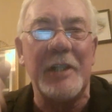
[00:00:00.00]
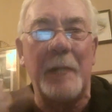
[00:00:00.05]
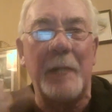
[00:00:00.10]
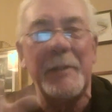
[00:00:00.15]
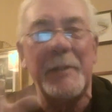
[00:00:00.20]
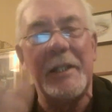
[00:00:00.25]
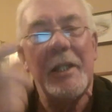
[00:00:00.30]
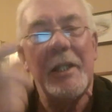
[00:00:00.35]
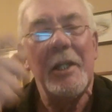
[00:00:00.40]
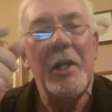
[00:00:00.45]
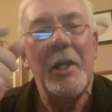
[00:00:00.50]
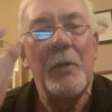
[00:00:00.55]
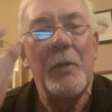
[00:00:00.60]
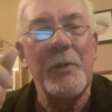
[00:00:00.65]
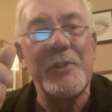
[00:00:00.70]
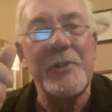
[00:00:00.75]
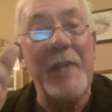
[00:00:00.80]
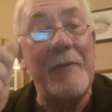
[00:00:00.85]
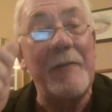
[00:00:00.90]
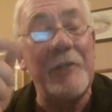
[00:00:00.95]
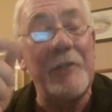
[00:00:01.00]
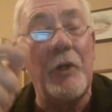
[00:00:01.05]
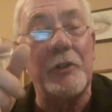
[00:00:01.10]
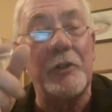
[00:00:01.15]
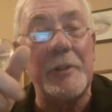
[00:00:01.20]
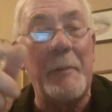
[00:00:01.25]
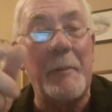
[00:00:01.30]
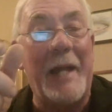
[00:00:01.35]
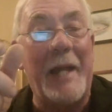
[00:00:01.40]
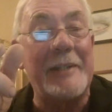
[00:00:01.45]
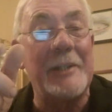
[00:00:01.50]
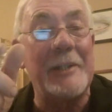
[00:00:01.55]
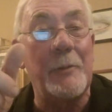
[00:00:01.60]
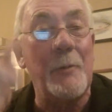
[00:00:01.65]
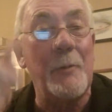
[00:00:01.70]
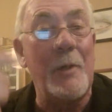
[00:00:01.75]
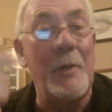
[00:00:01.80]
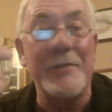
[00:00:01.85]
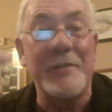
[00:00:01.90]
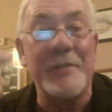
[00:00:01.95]
I mean, we used to have the automatic
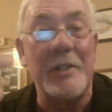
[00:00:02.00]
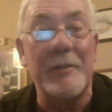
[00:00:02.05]
ones,